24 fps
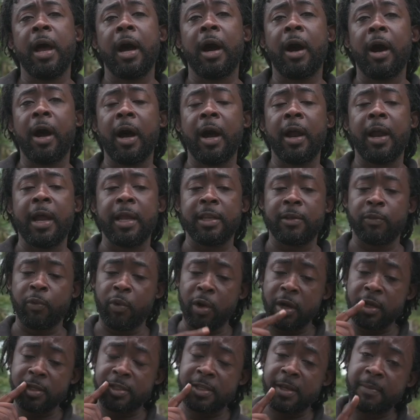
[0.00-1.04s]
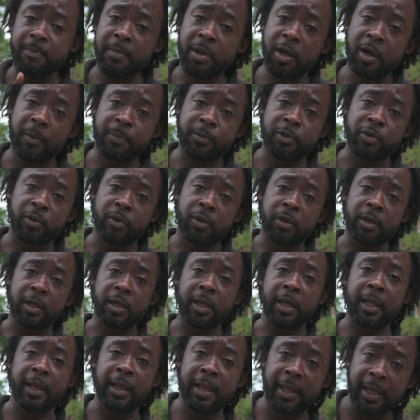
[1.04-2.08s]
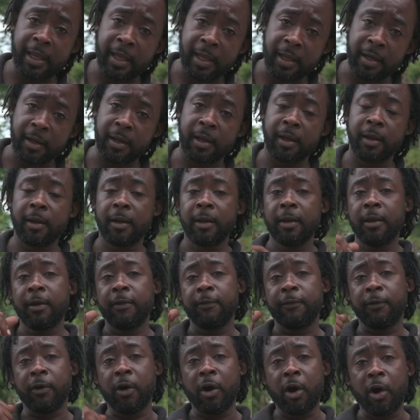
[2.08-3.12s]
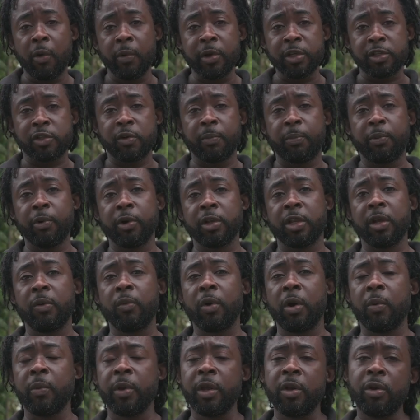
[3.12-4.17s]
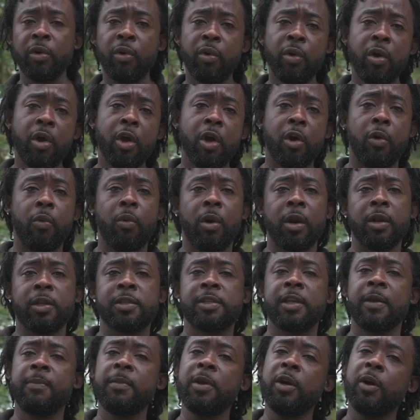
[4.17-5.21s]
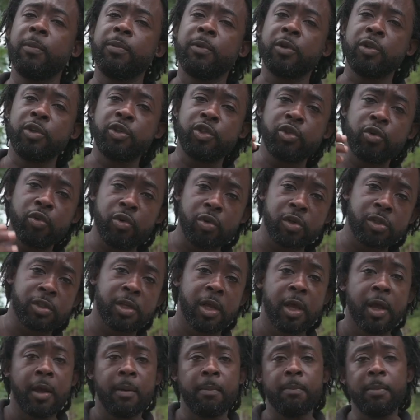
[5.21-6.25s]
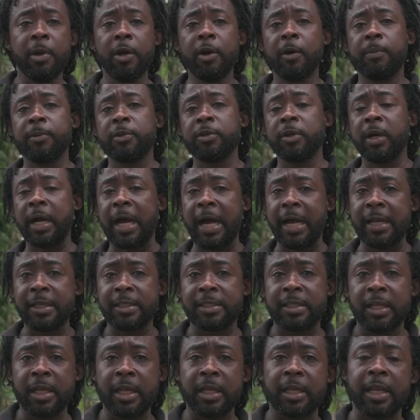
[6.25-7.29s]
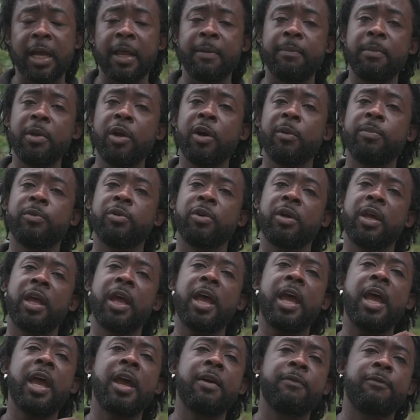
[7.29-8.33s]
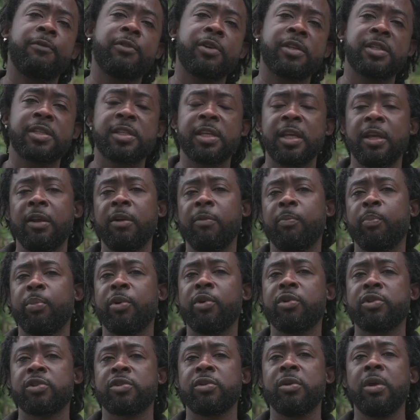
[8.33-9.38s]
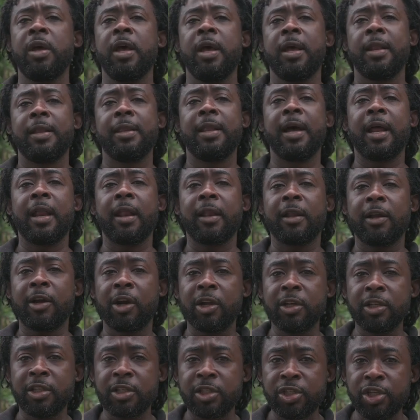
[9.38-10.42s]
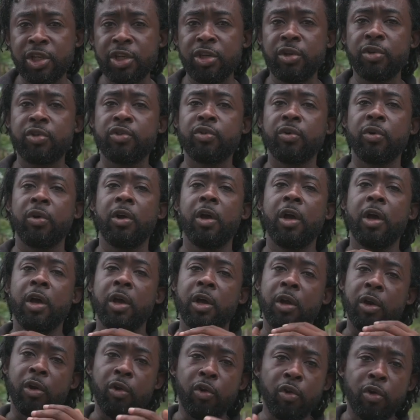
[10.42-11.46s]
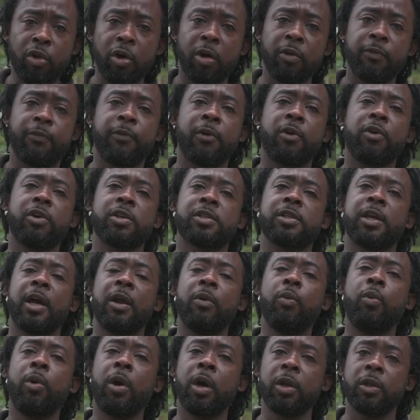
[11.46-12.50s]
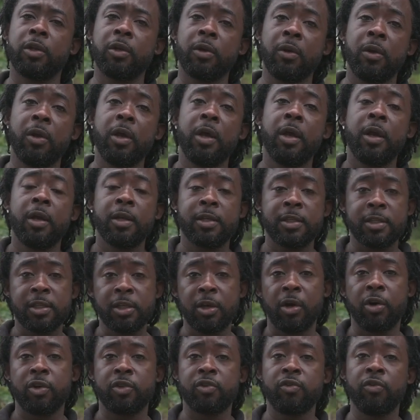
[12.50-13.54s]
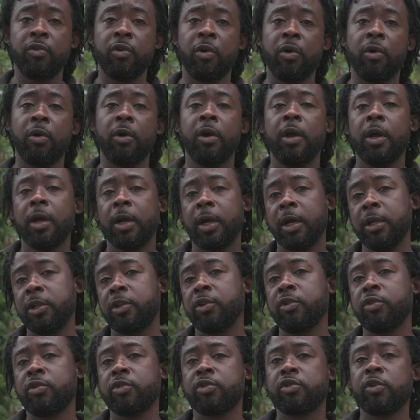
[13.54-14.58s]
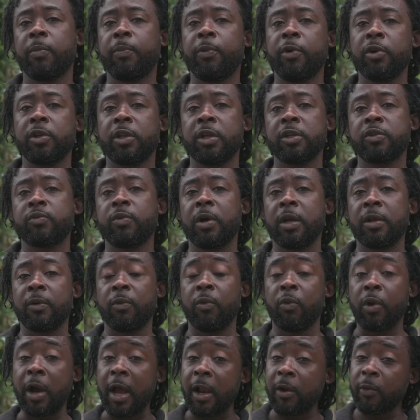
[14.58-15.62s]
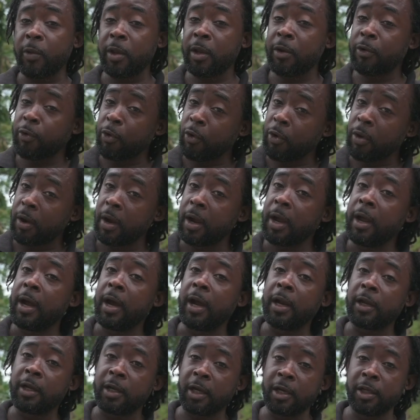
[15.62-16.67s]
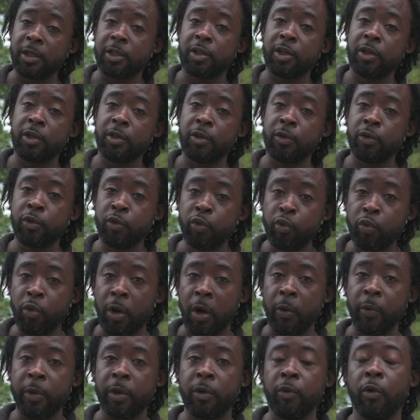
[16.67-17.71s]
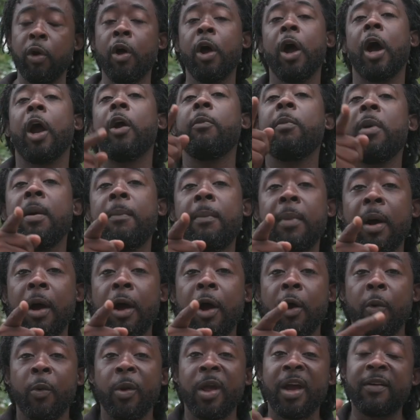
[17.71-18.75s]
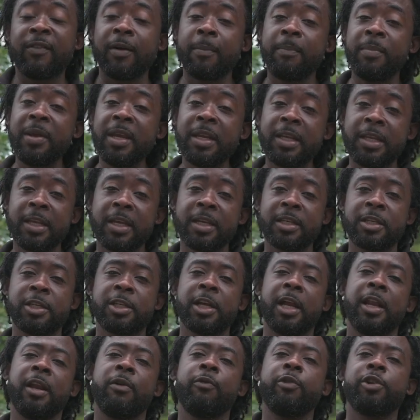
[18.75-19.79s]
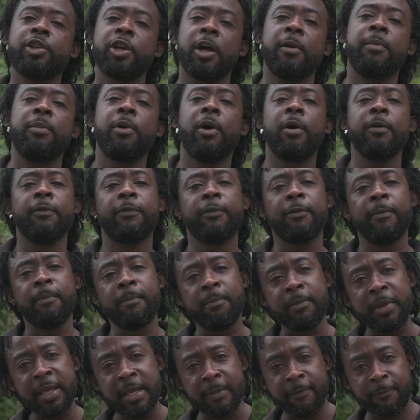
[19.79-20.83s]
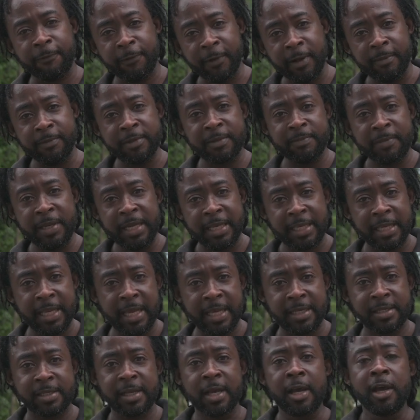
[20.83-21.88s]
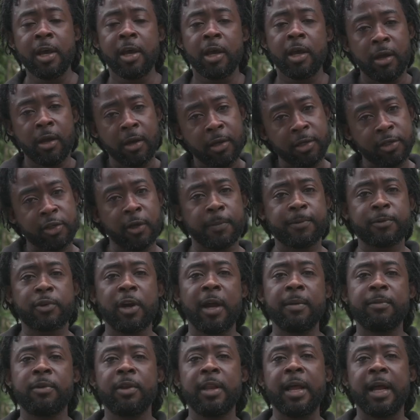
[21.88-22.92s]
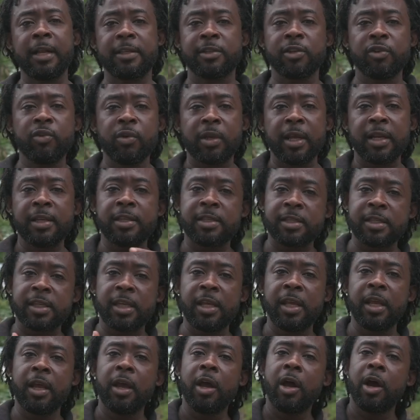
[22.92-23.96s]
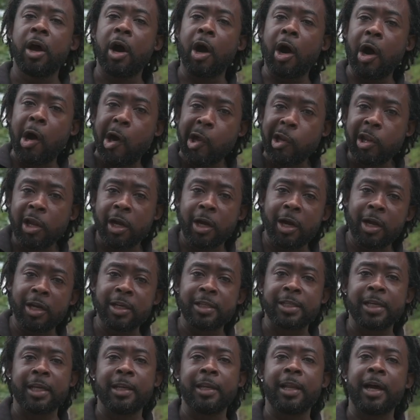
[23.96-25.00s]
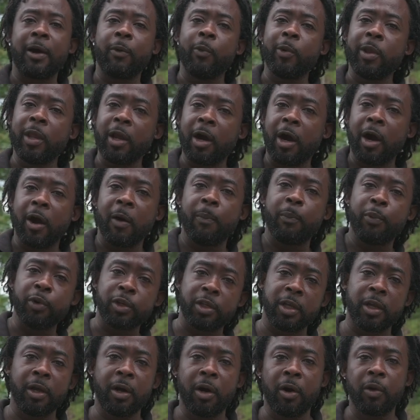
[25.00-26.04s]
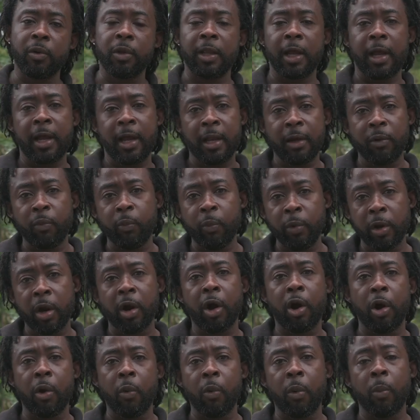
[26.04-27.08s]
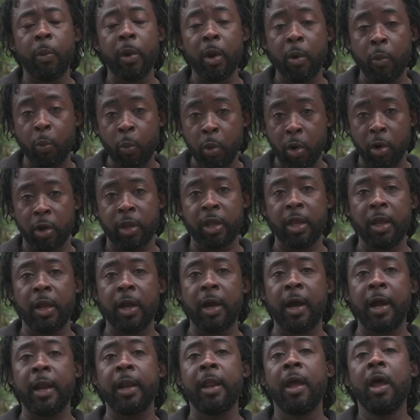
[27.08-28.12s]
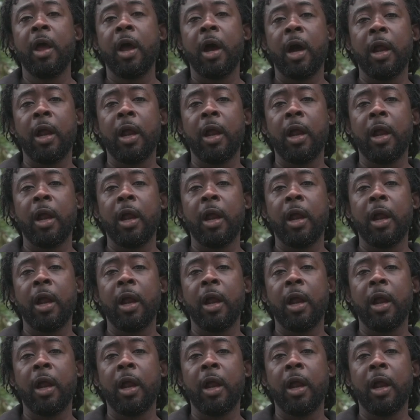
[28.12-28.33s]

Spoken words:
All right, want to say big up to Elaine for always supporting what we do. Want to say big up to Jules, big up to Antoinette, and big up to every single person that continue to look out for us and want to see us grow. Continue to support us while we grow and continue to do what we do. I remember, we have a BTS channel, Richard Brown from Films BTS. Subscribe to that so you can see all the content that we are putting out and we are working on.